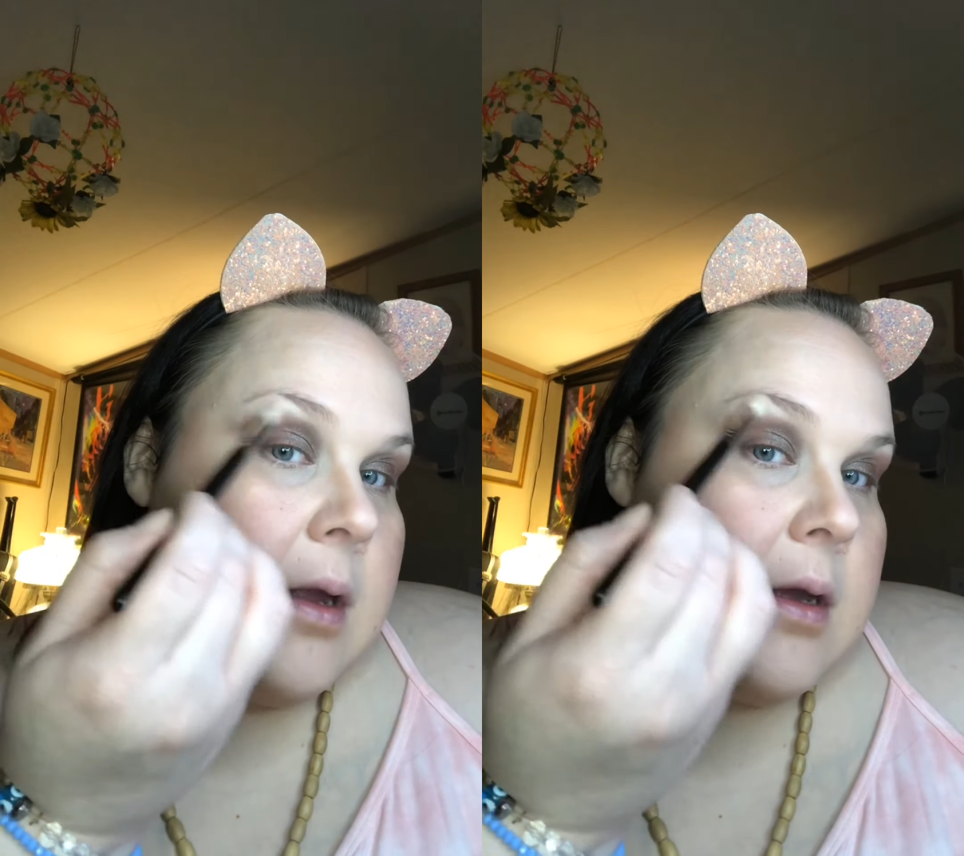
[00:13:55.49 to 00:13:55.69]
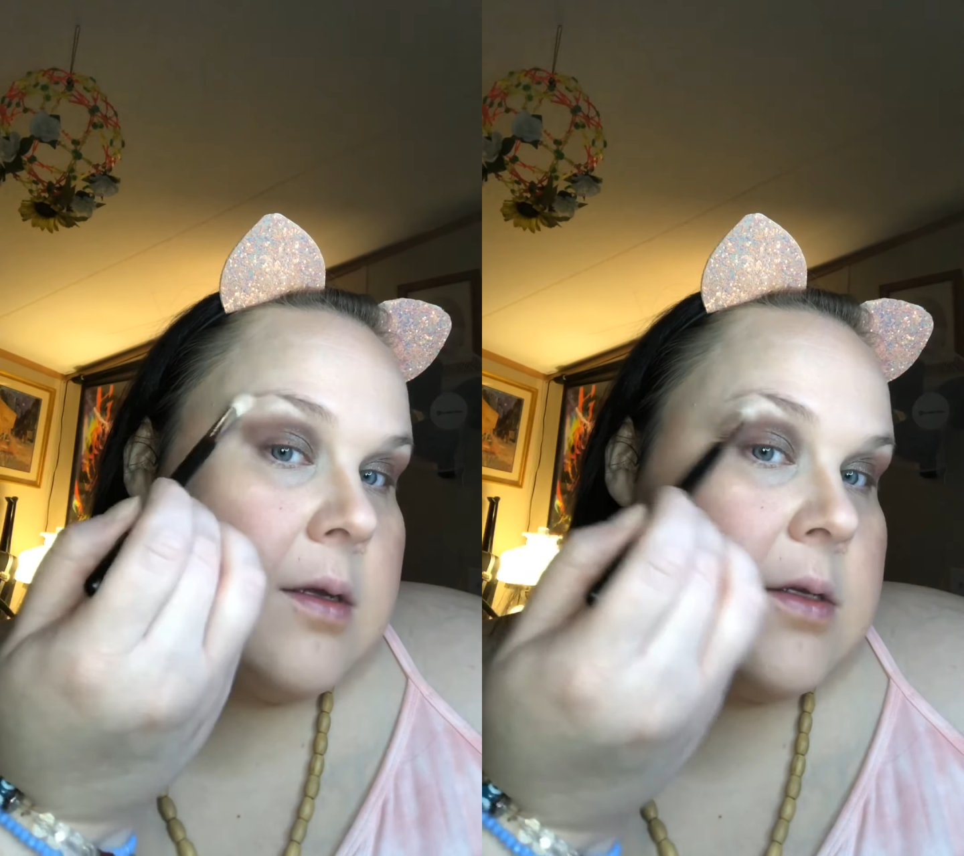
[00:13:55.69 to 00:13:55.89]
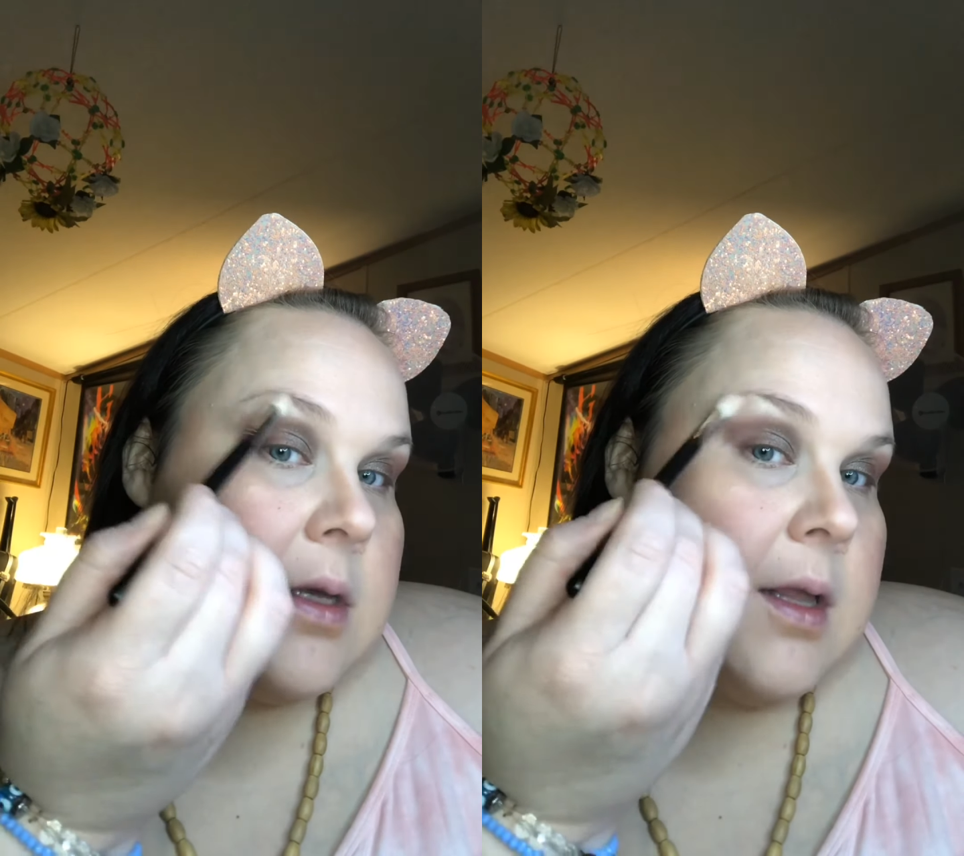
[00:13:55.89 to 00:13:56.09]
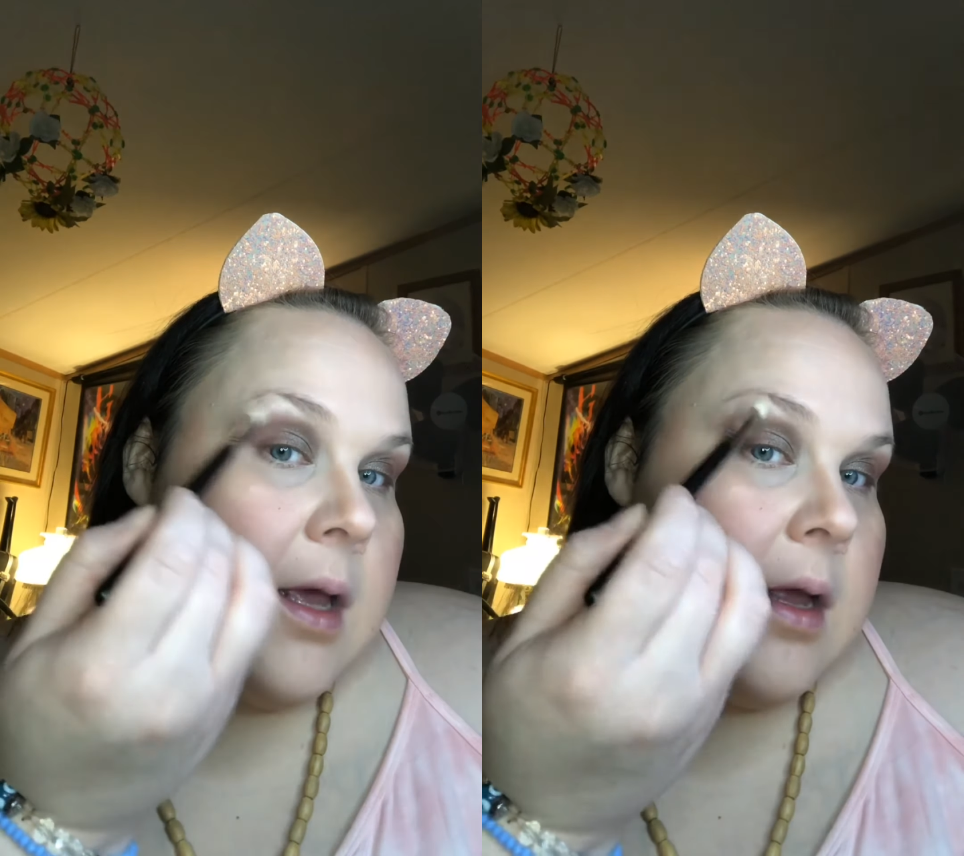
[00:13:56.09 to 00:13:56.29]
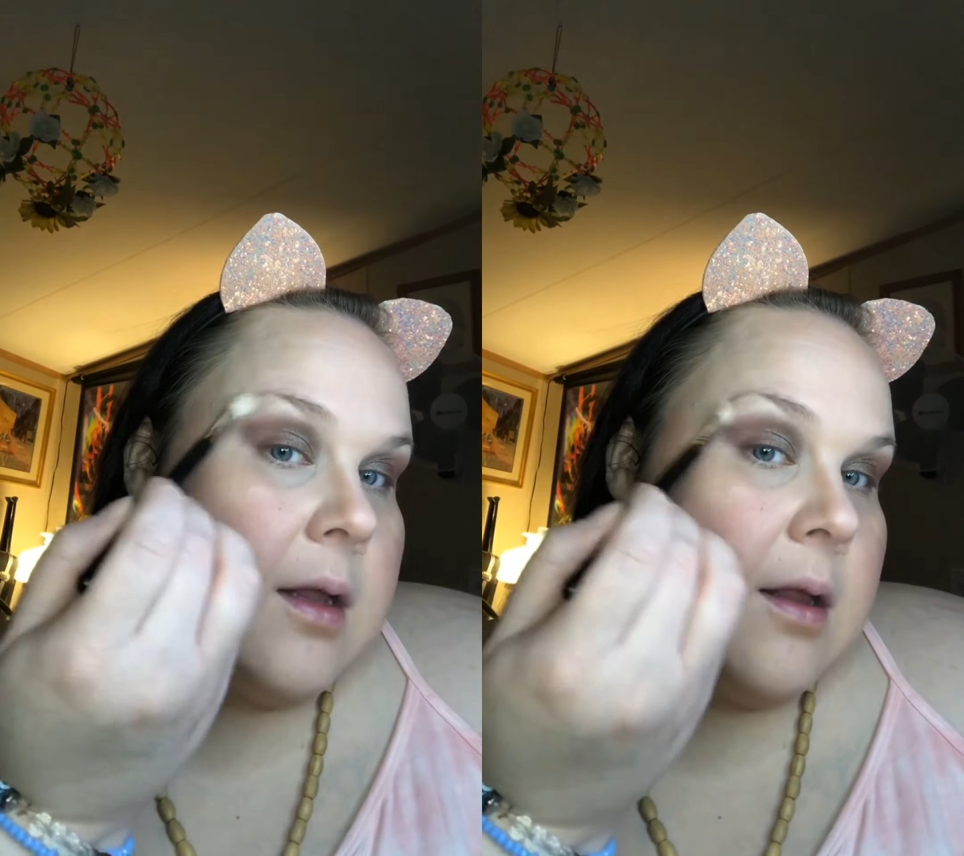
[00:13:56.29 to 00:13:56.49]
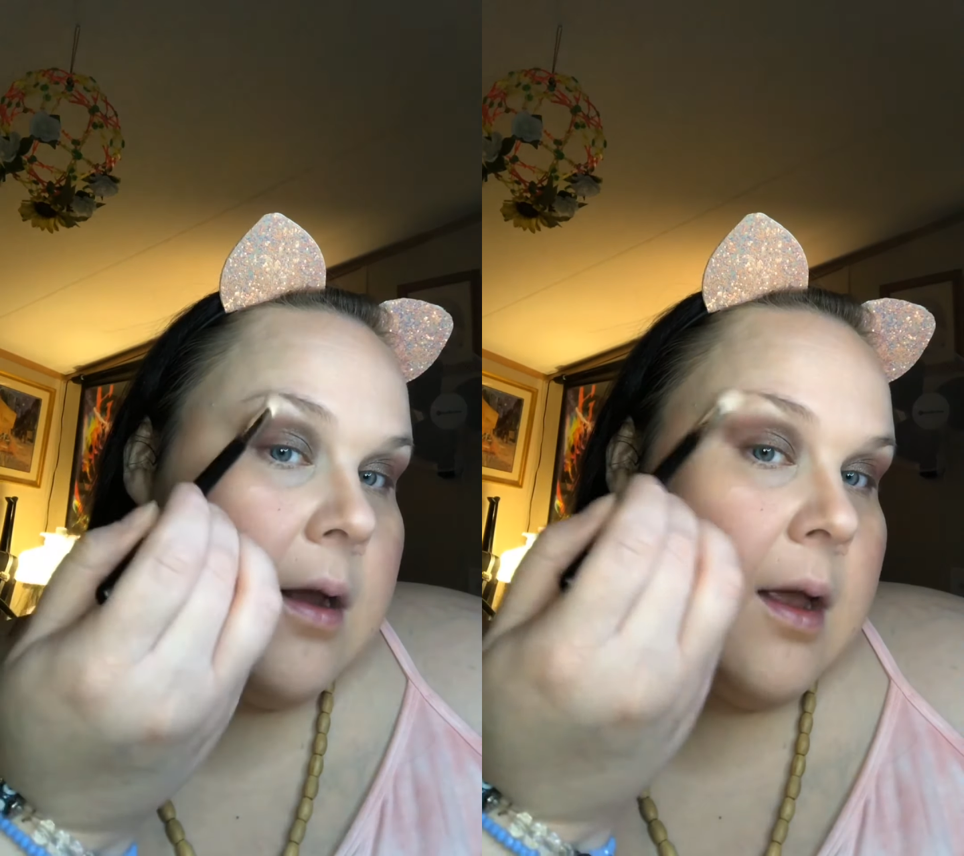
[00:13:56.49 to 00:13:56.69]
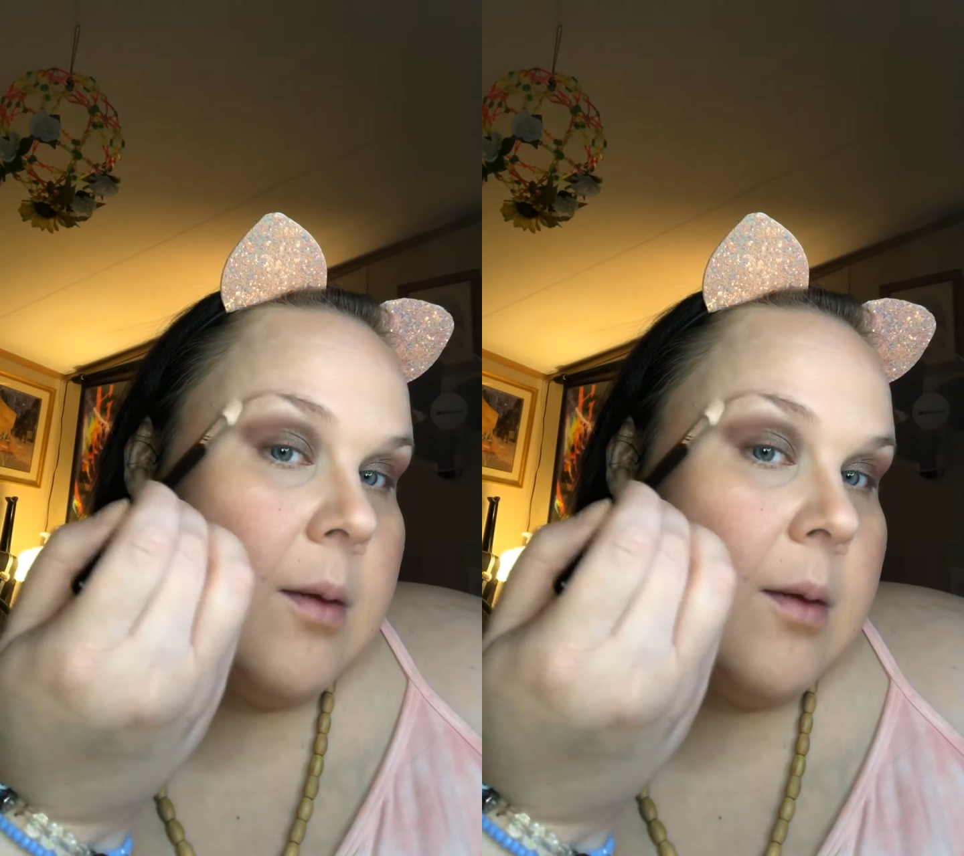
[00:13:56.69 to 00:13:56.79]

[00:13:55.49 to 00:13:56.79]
You see that? Look how